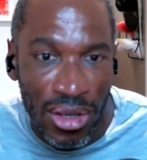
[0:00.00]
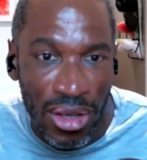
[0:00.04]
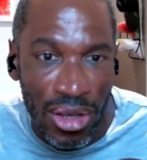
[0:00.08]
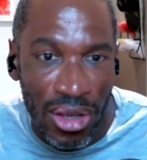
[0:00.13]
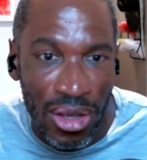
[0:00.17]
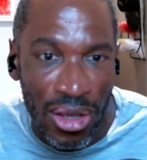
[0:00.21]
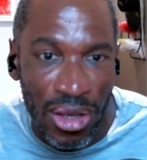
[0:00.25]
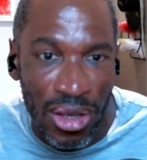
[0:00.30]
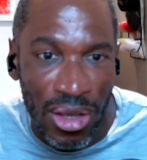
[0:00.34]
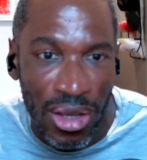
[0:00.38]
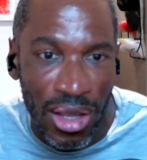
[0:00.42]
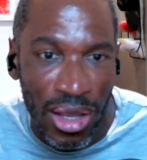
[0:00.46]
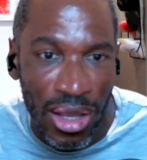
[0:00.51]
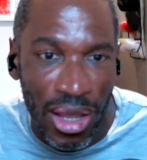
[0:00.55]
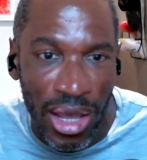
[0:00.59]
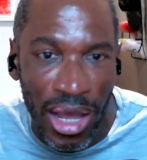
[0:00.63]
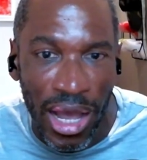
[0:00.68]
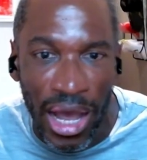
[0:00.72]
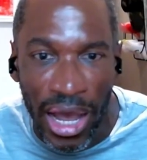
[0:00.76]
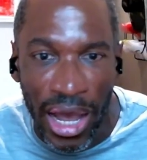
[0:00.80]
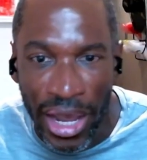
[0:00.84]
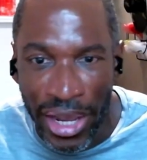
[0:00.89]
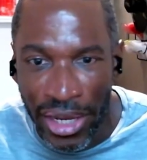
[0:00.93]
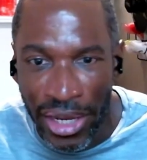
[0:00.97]

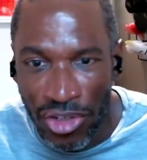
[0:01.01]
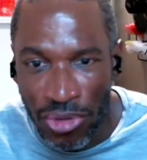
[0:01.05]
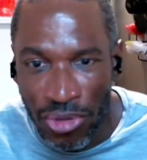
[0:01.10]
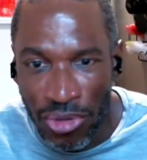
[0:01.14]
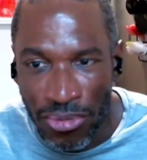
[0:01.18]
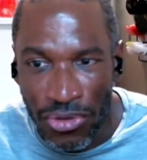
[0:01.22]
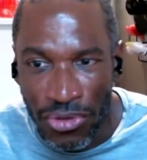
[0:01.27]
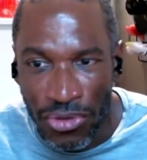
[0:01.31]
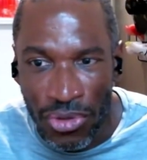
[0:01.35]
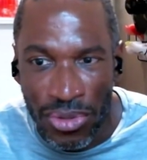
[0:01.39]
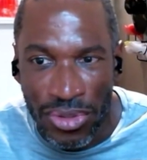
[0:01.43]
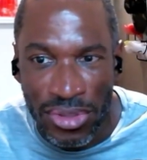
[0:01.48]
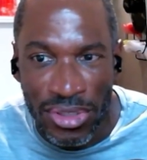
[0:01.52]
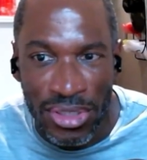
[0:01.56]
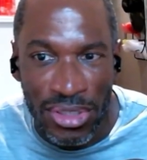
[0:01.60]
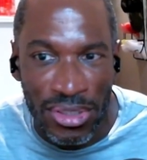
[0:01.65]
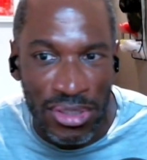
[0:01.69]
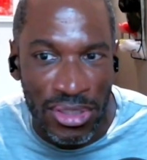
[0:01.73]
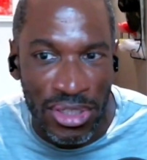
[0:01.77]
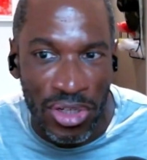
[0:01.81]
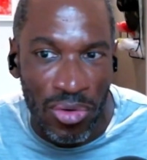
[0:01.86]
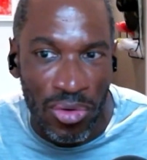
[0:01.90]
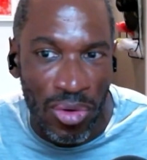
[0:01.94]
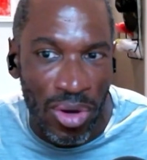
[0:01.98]
high in terms of USD
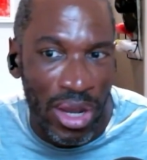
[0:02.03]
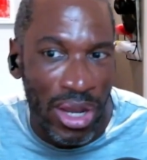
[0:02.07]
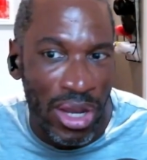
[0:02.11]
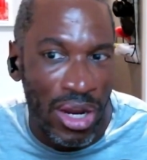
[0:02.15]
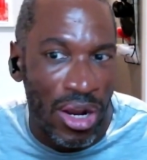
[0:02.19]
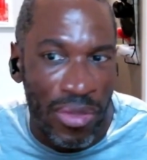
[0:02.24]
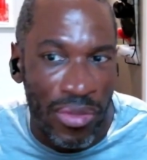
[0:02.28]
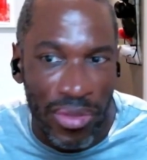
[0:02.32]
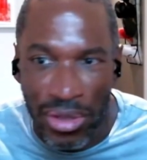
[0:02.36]
CNY.